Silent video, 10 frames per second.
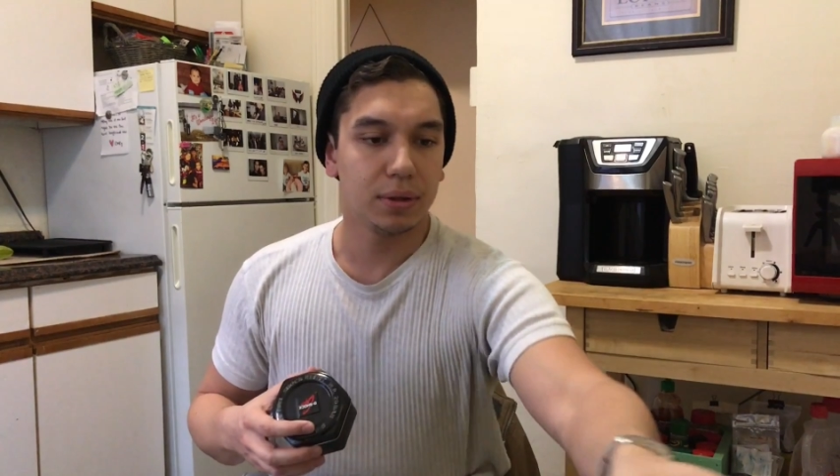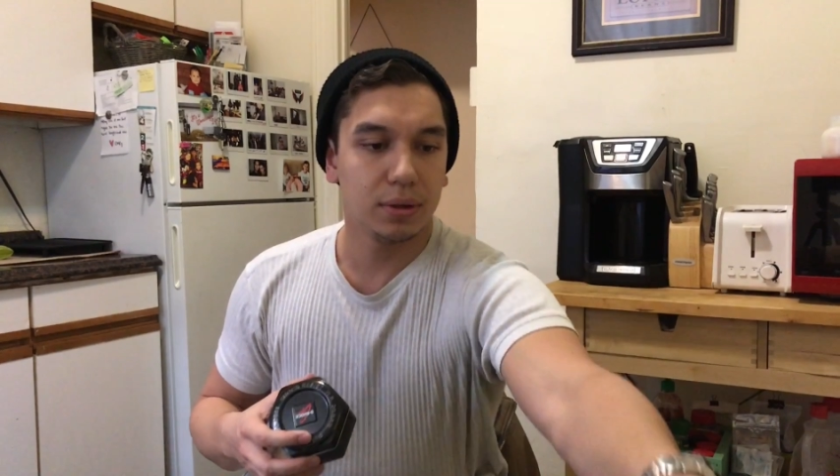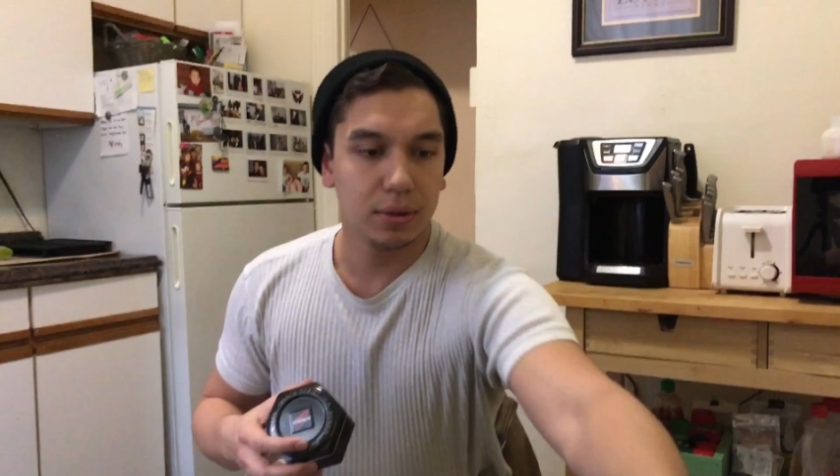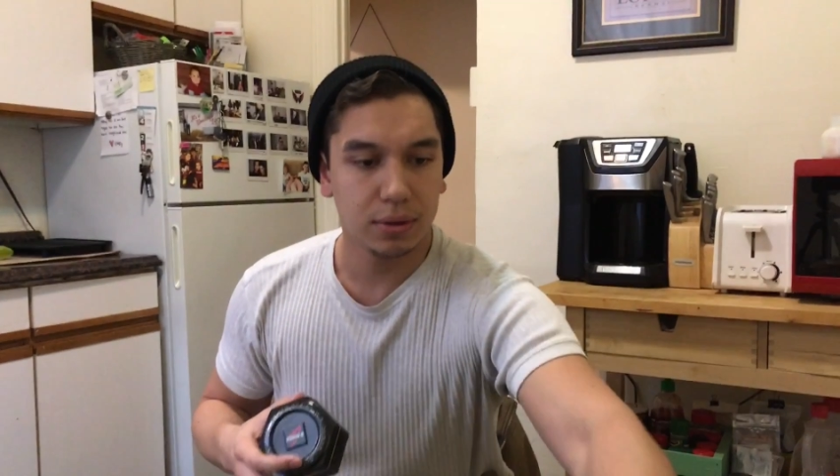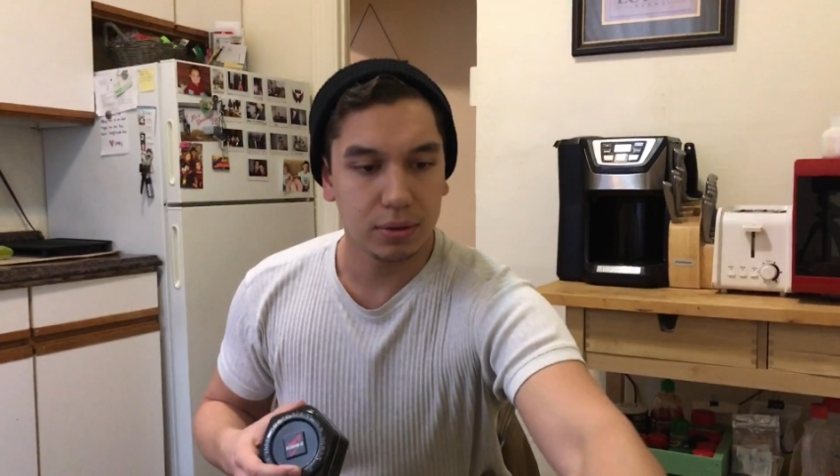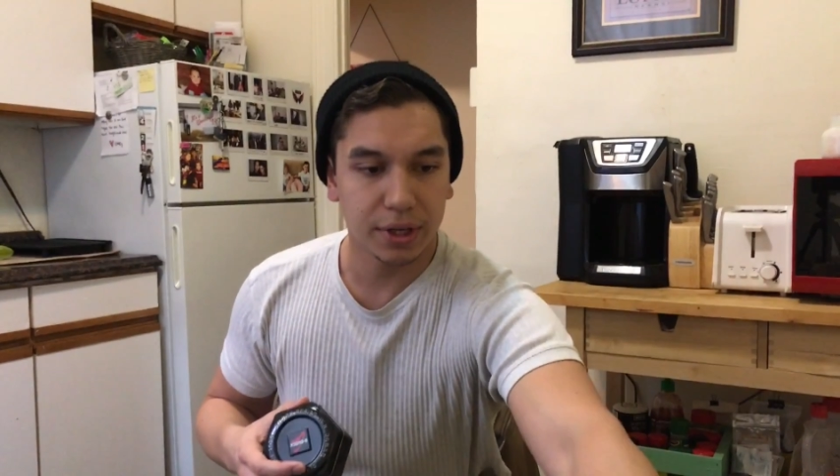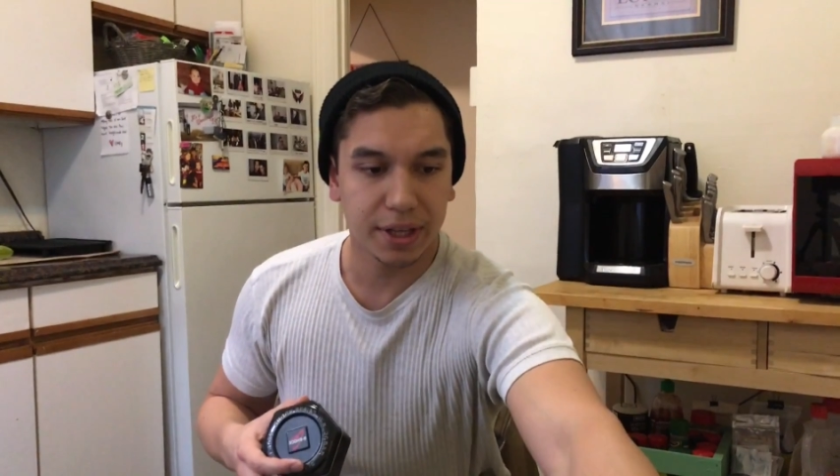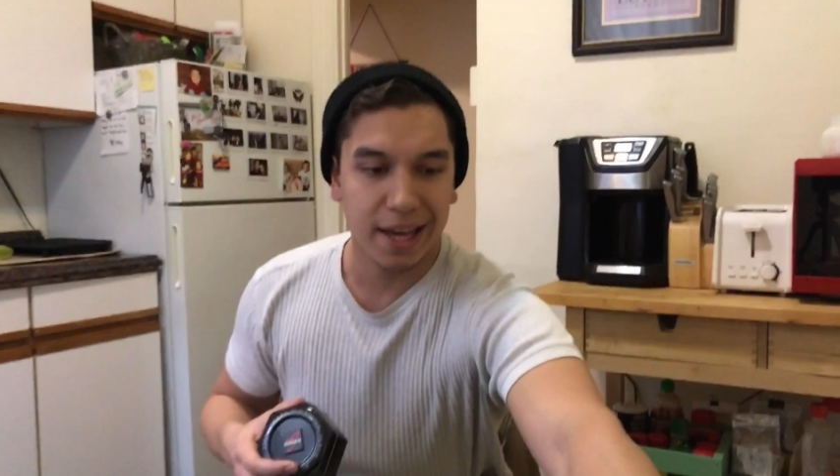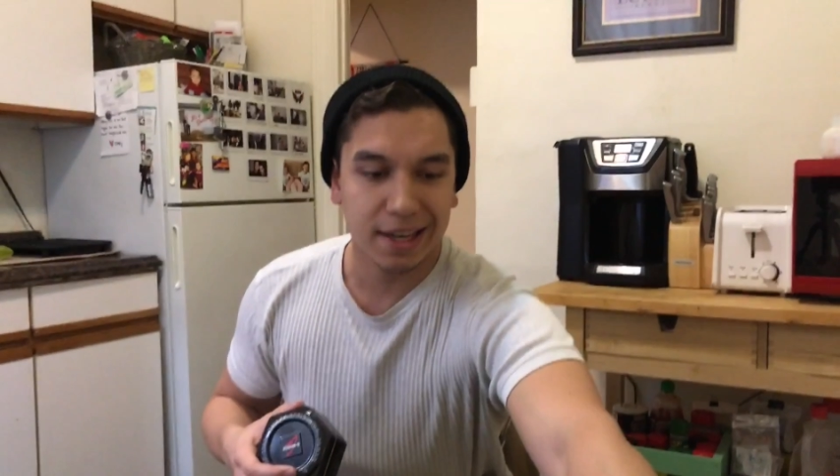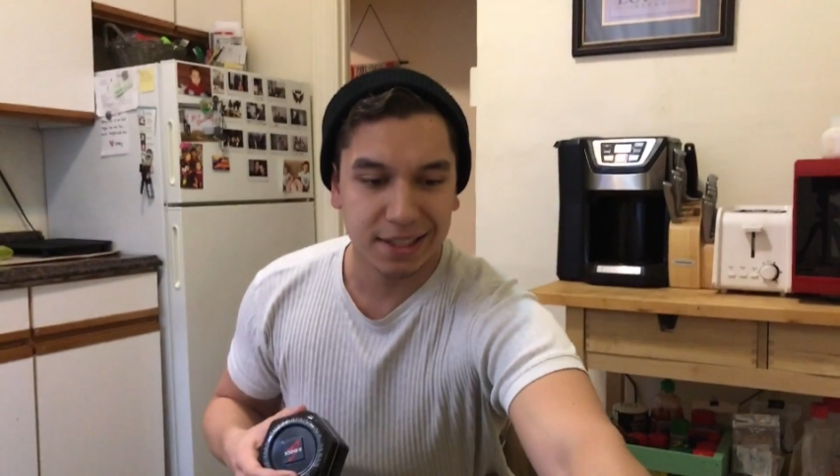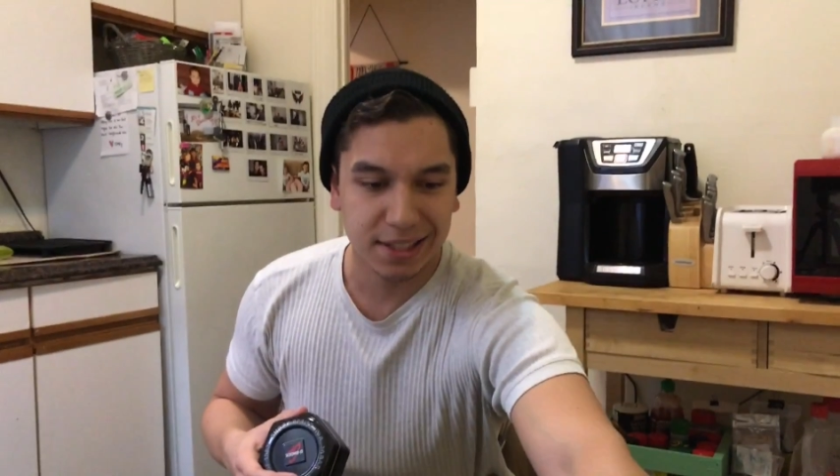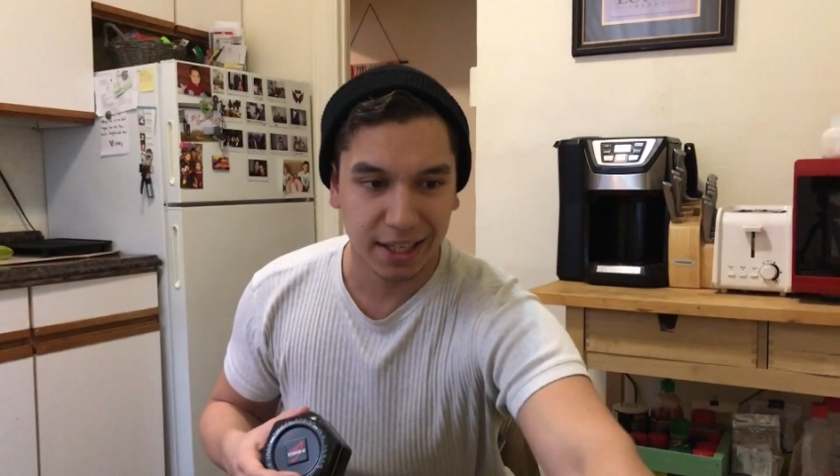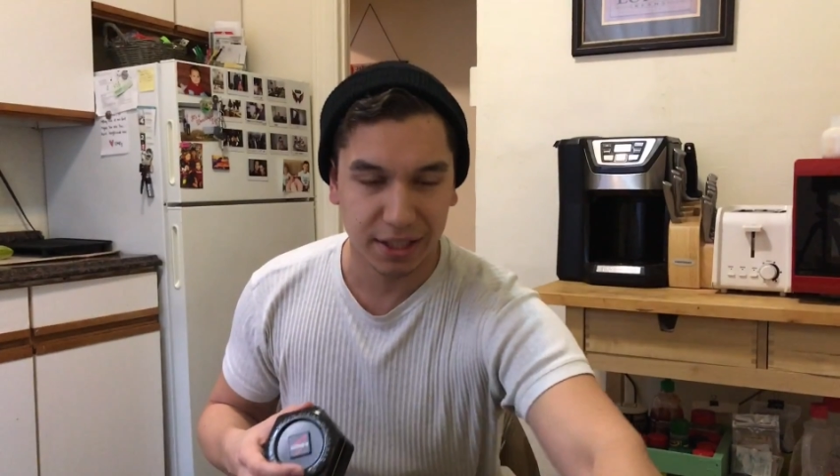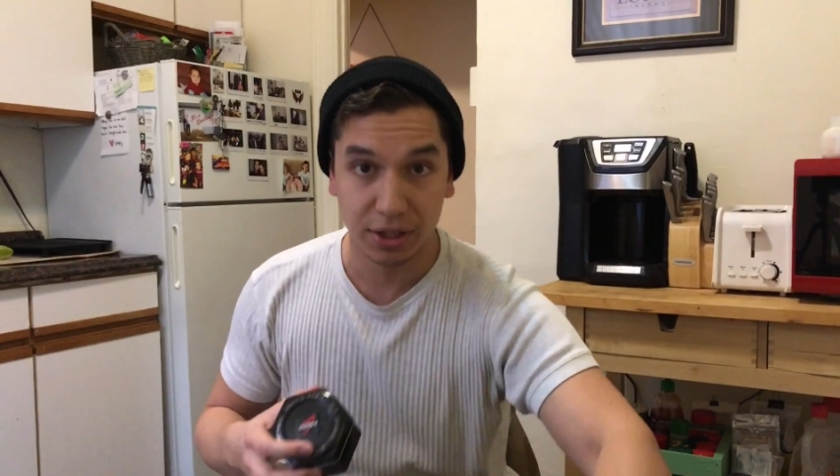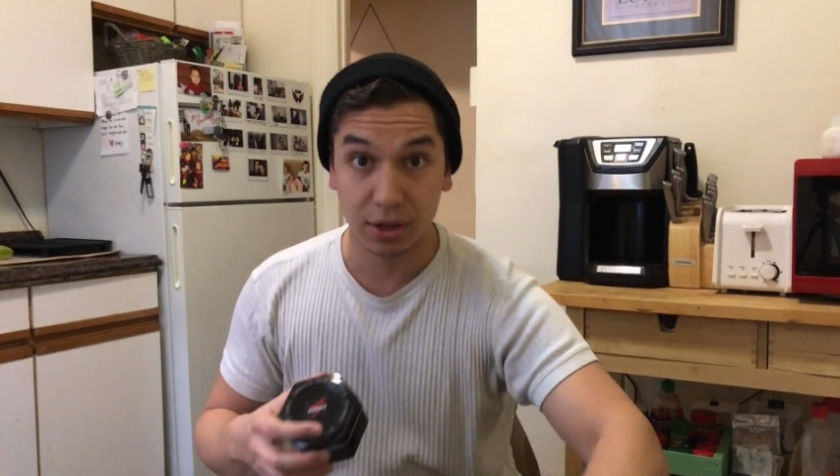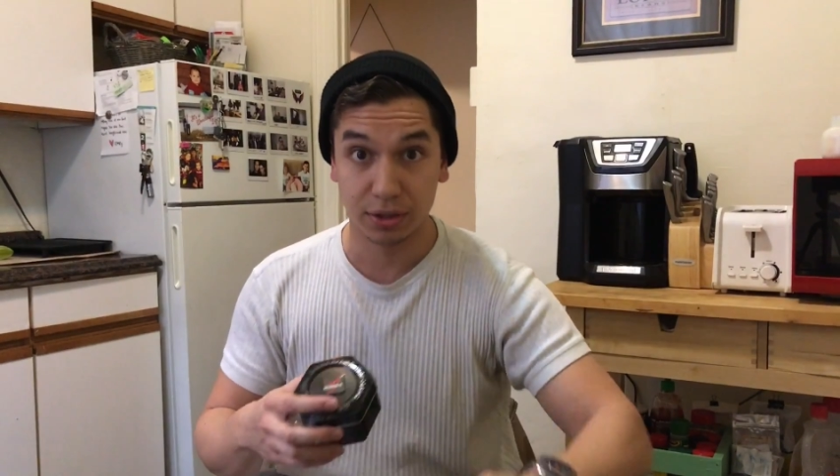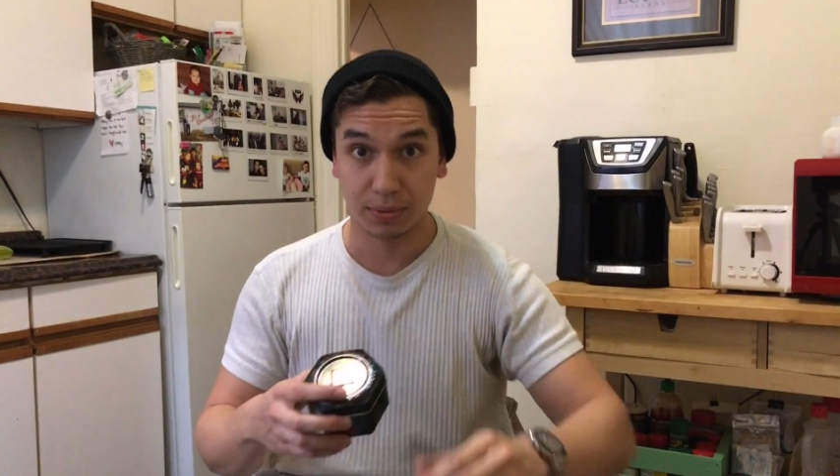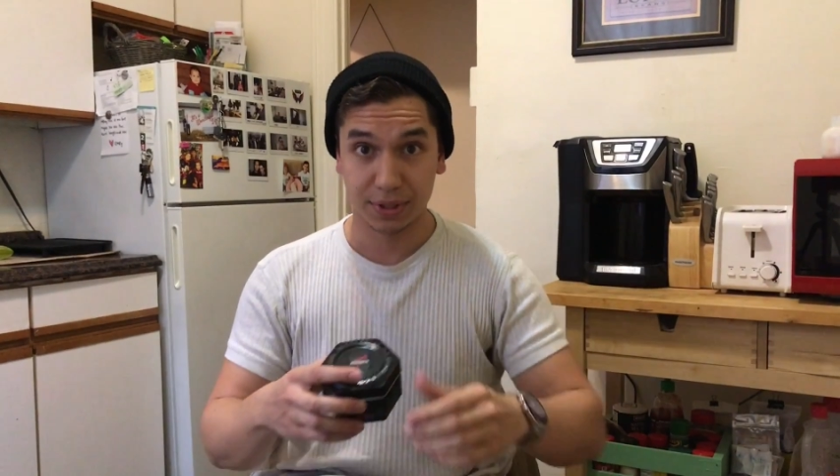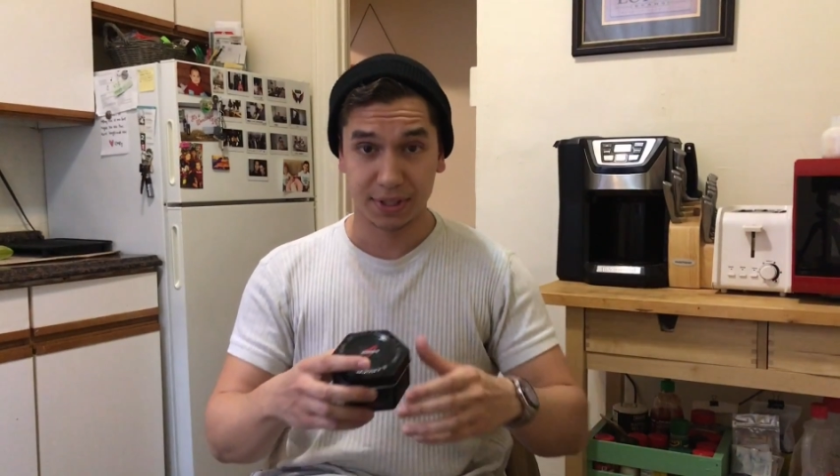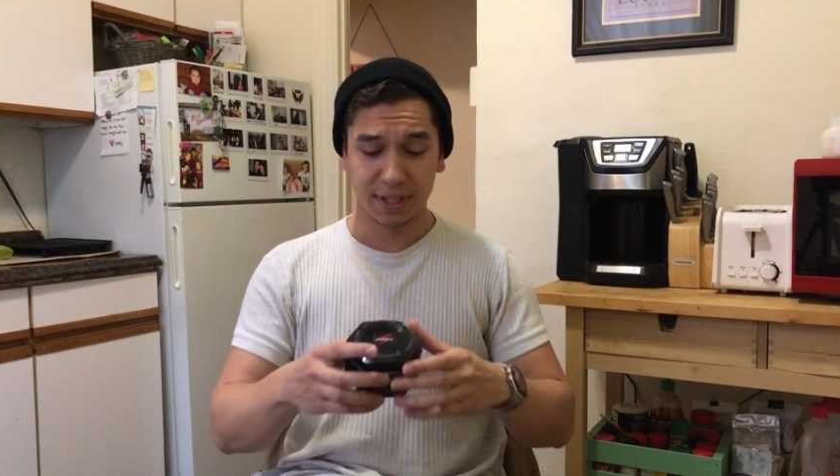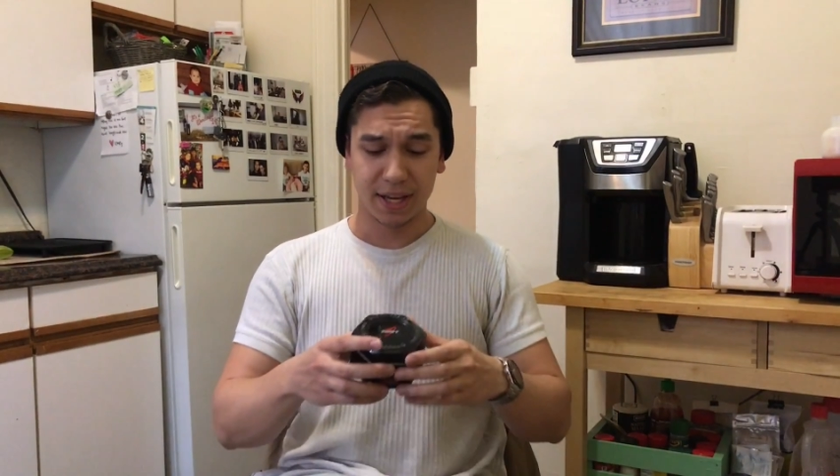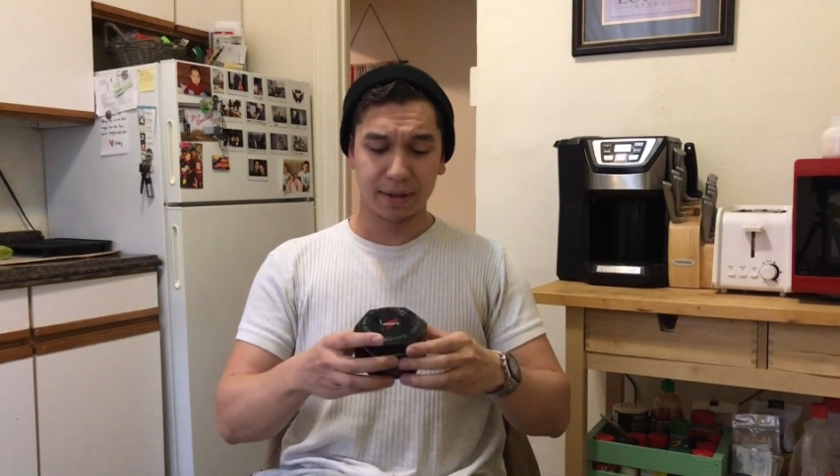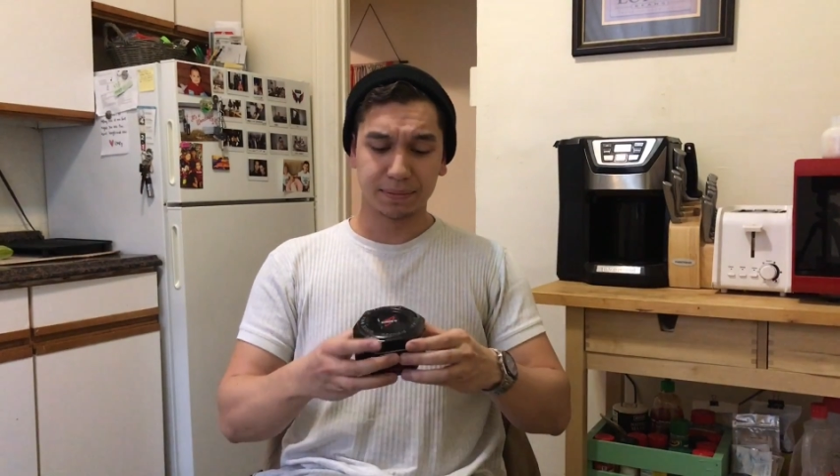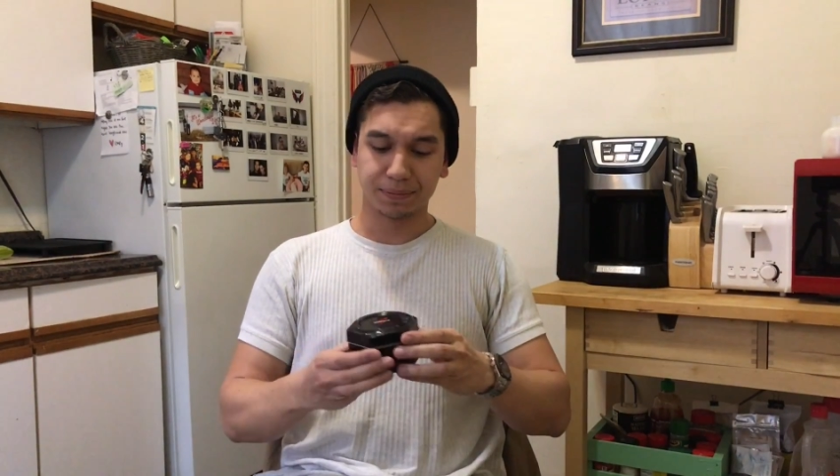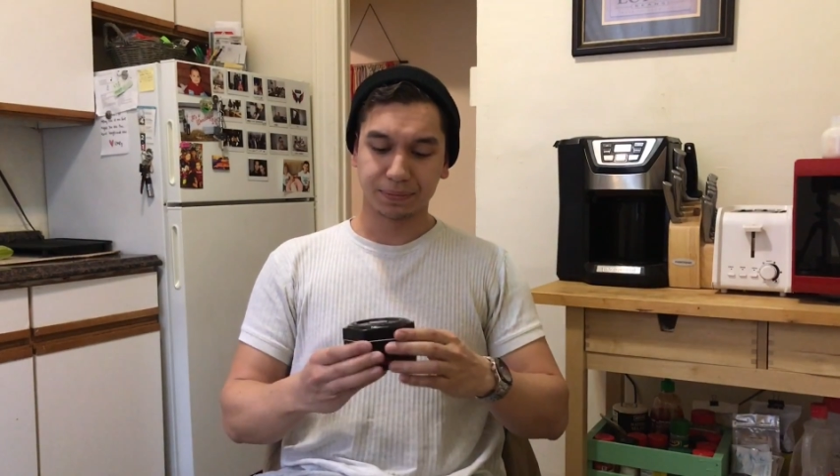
look at that in a second. Y'all don't want to see that.